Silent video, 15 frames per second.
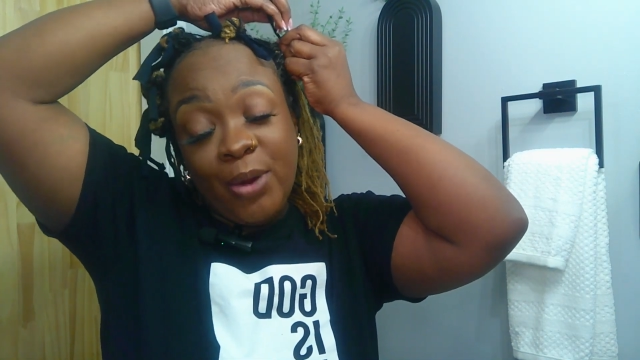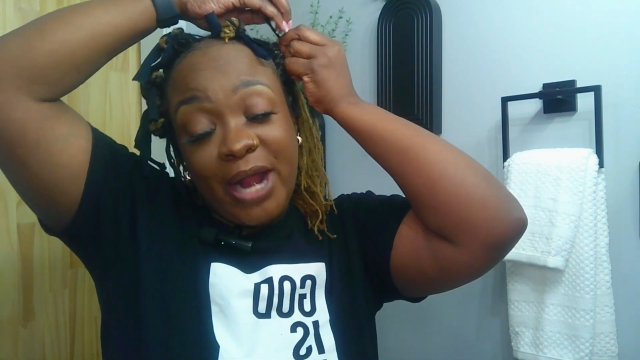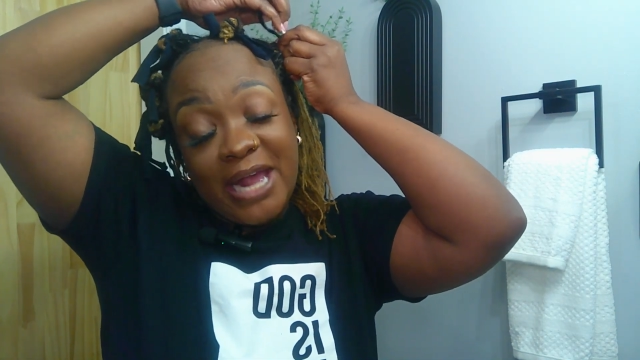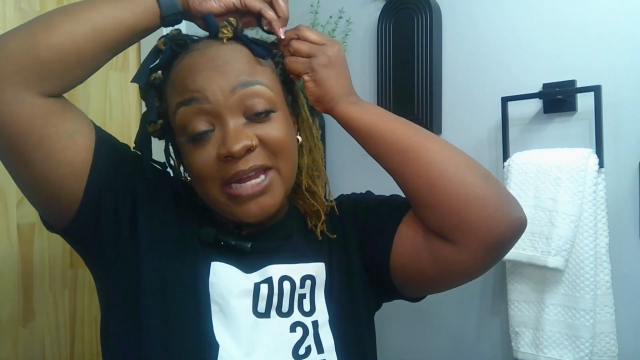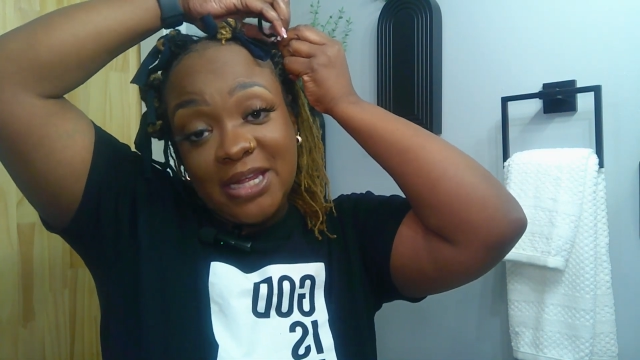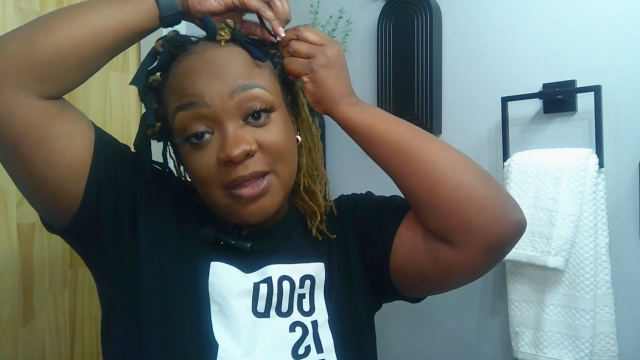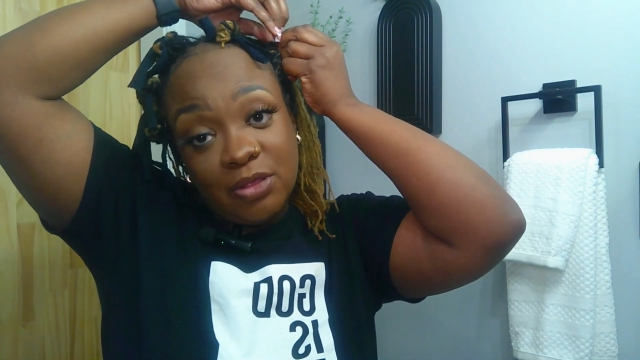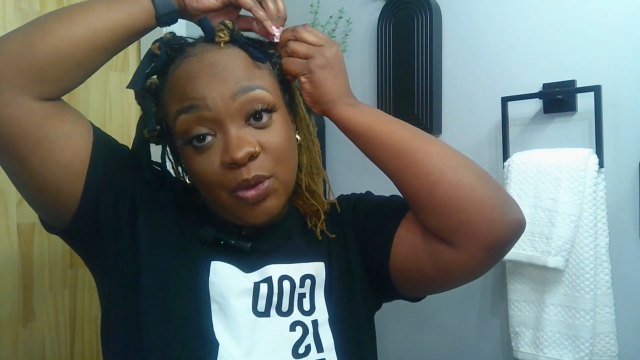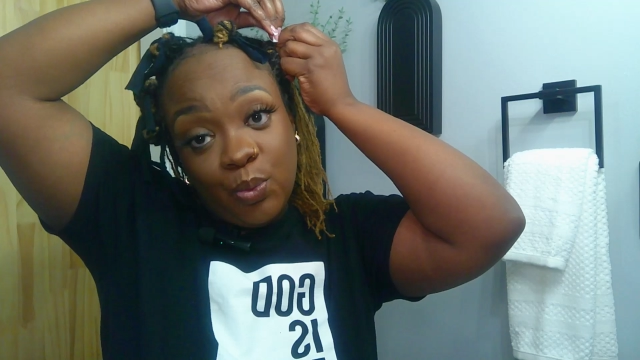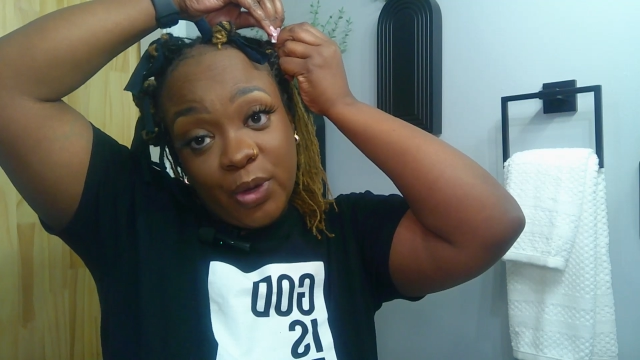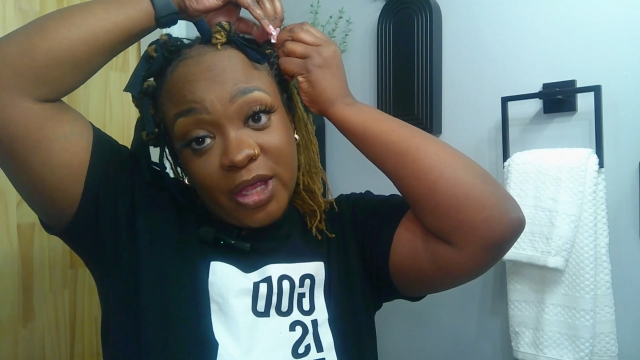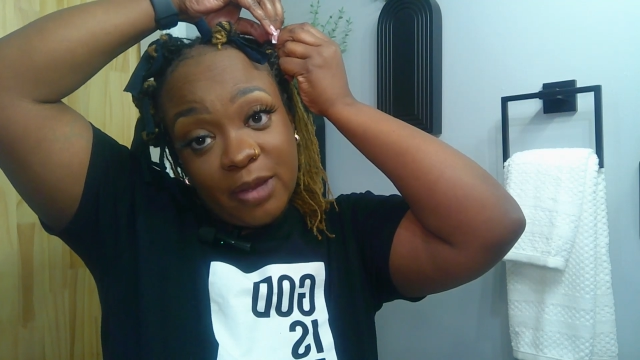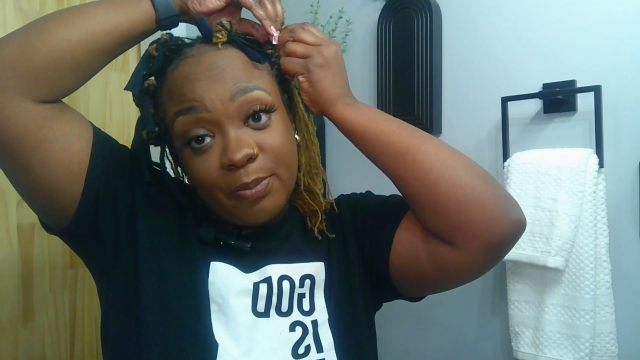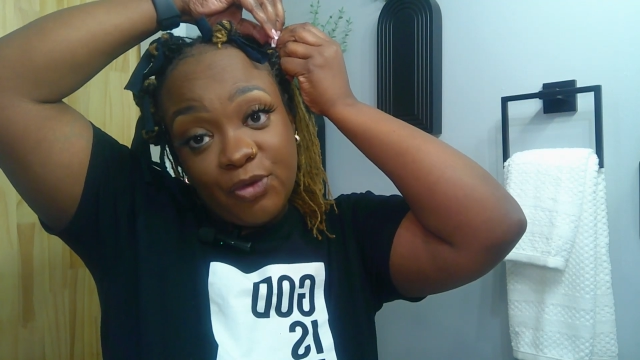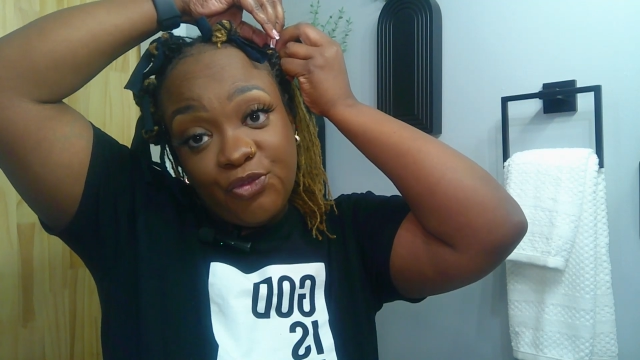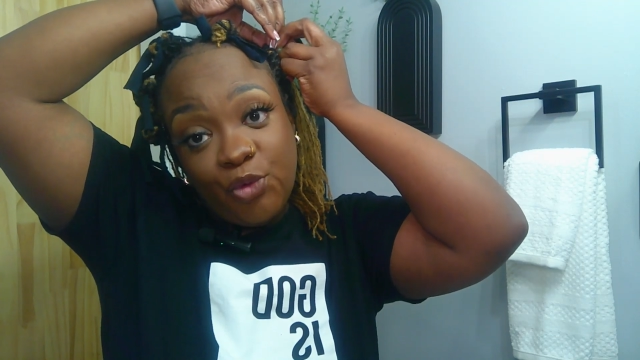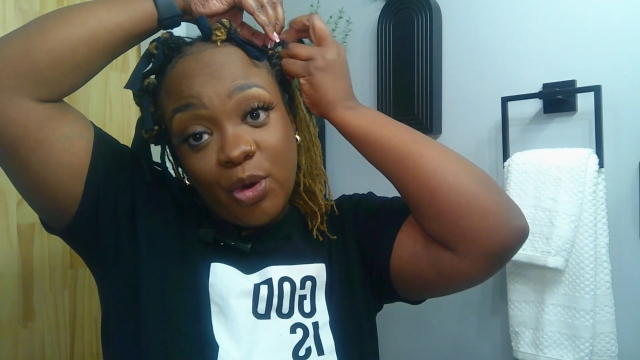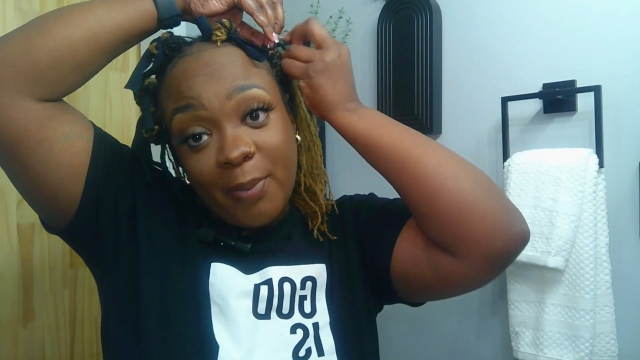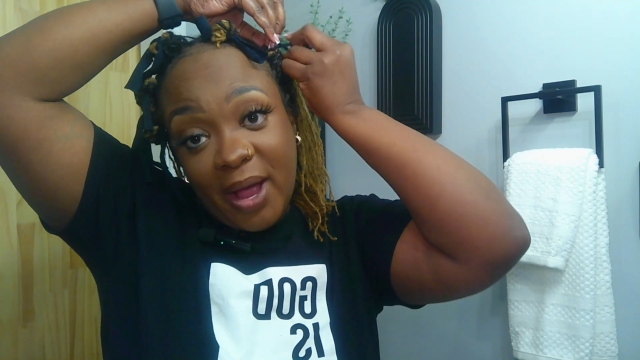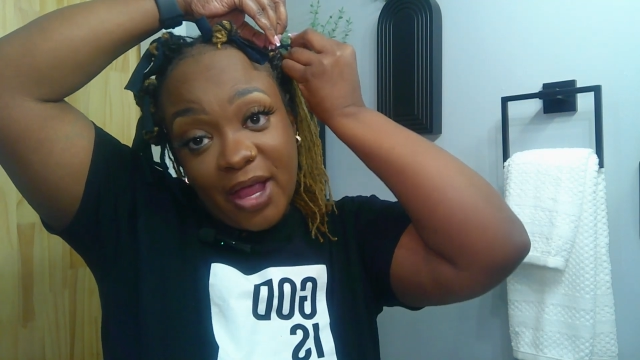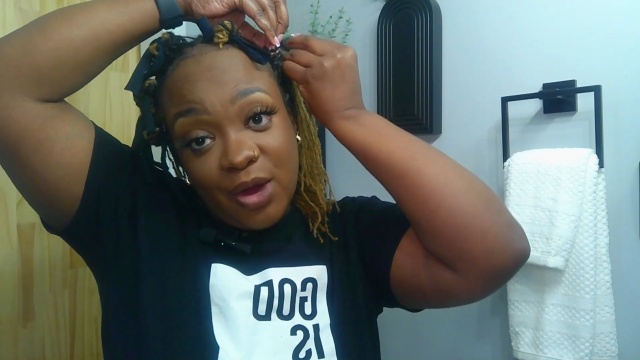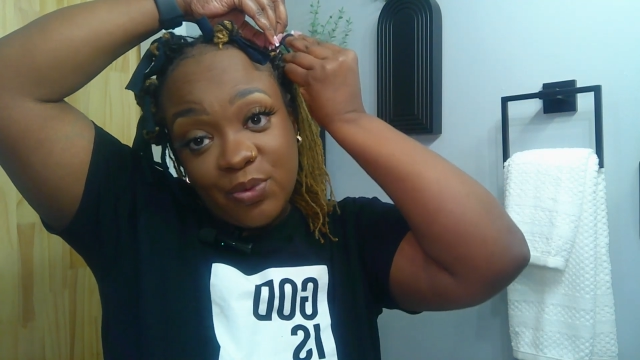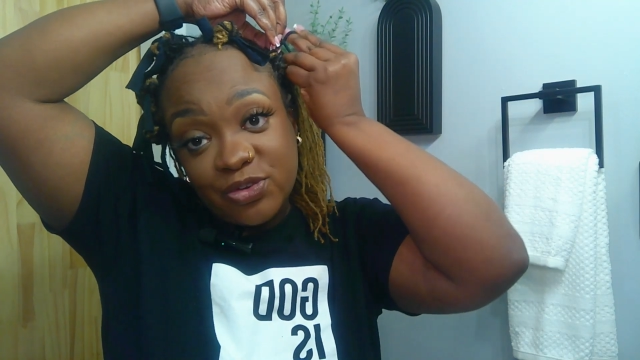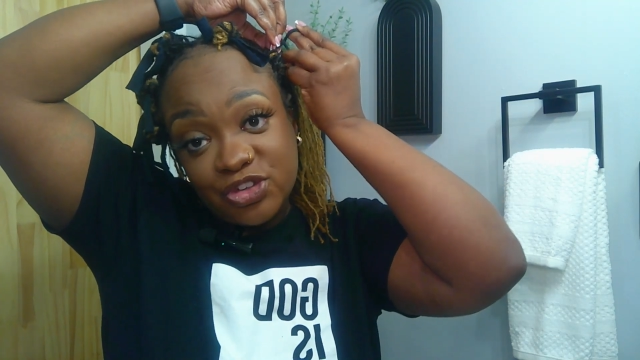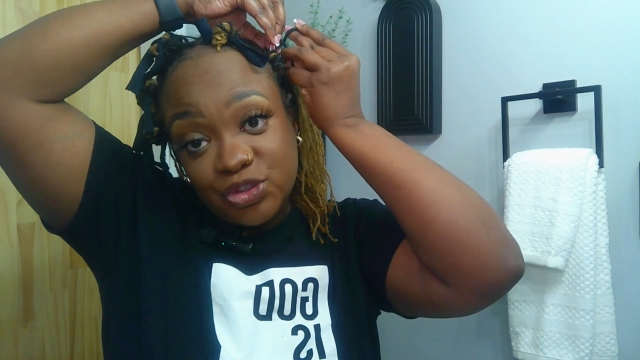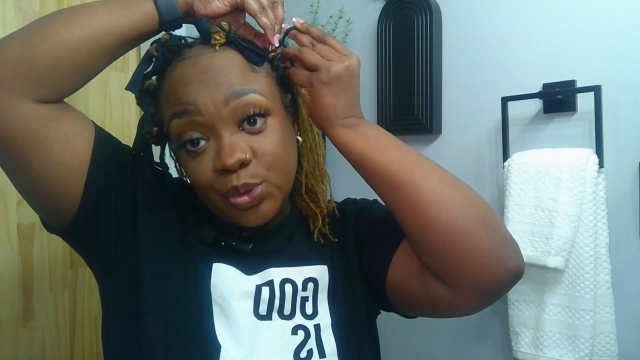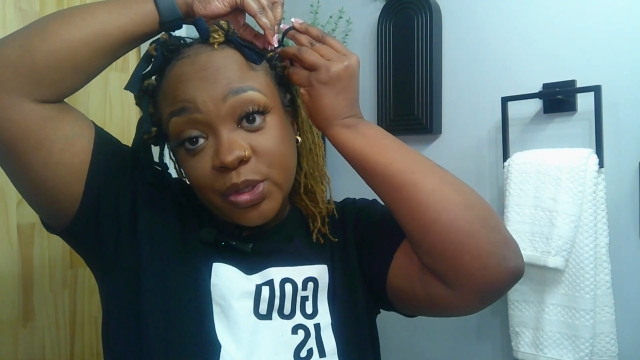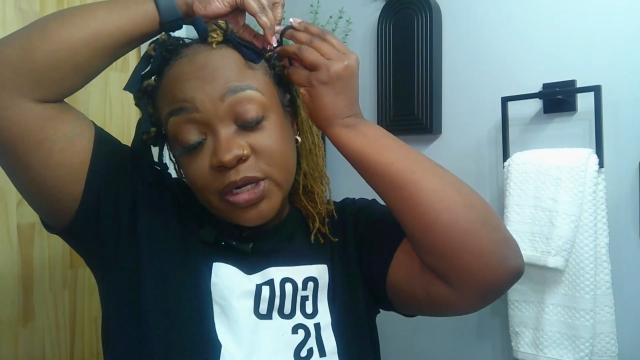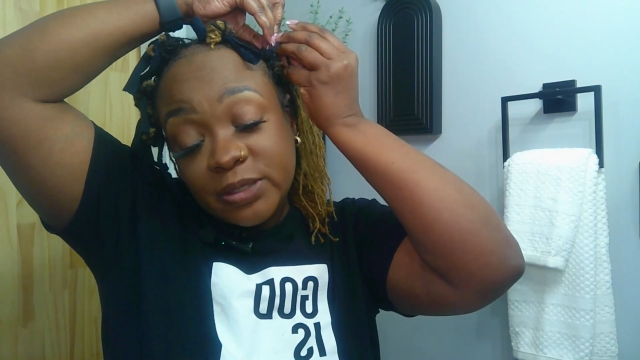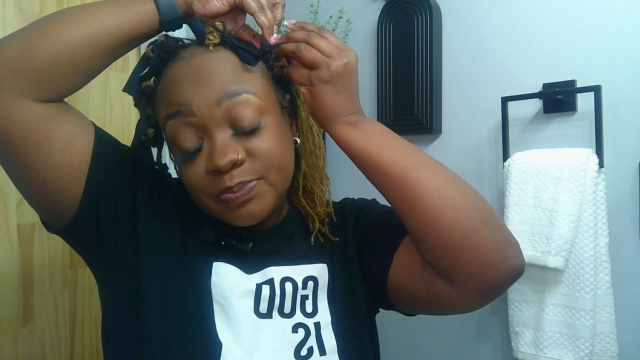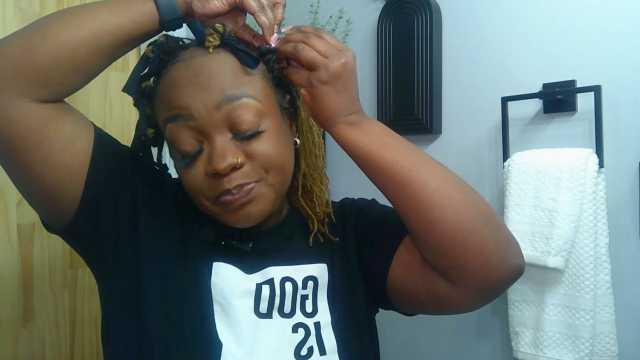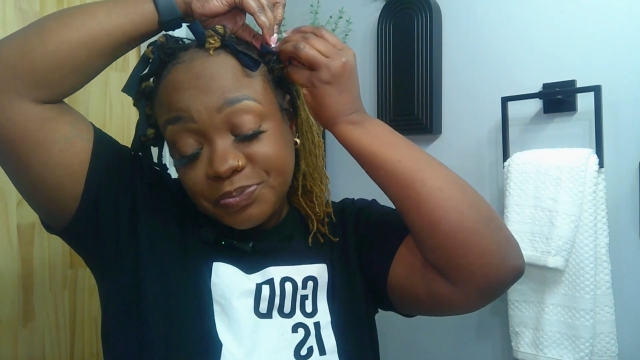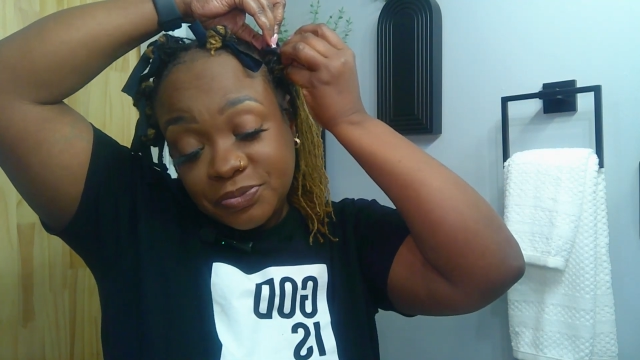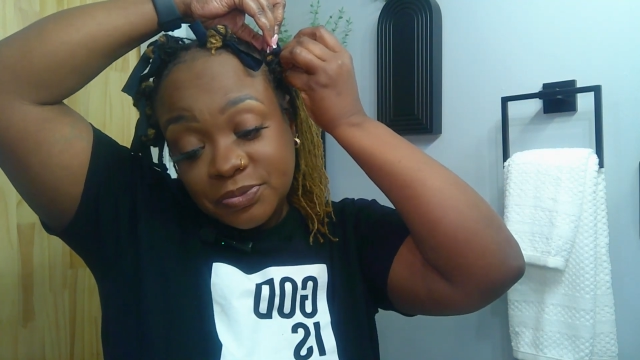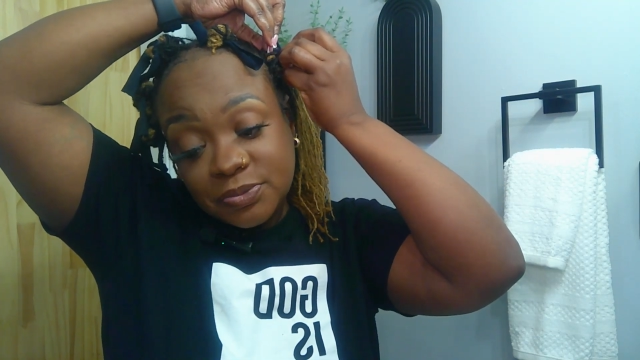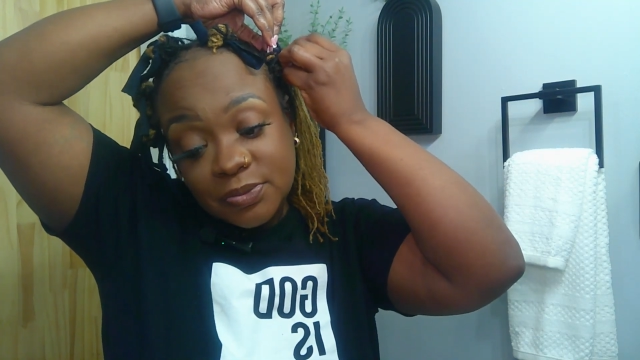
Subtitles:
When I did the wig before, my hair was shorter.